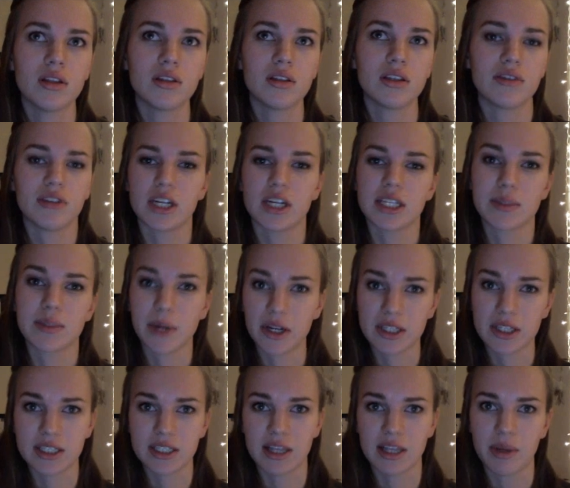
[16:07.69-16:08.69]
different
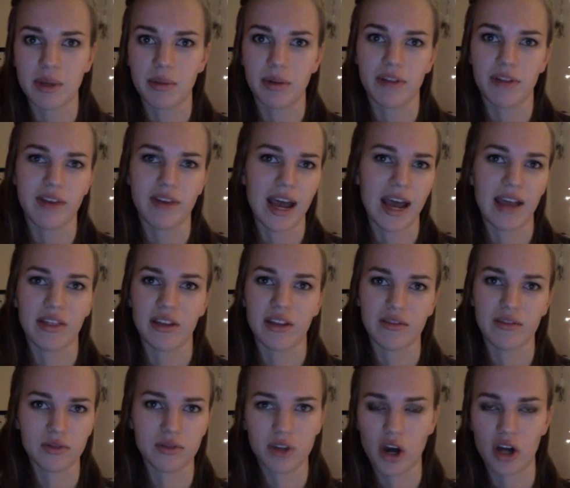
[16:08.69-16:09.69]
experiences that people have had.
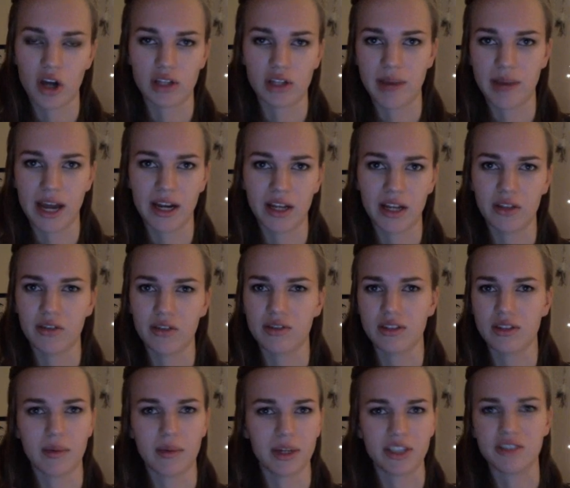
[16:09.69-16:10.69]
They've talked about it.
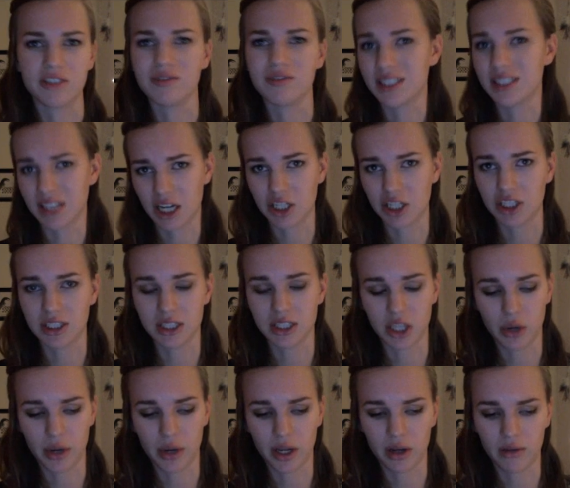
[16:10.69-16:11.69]
There's a bunch of discussions
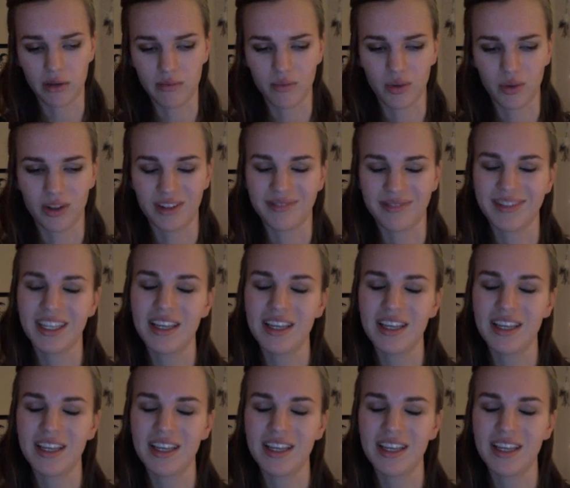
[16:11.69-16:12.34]
going on. Well,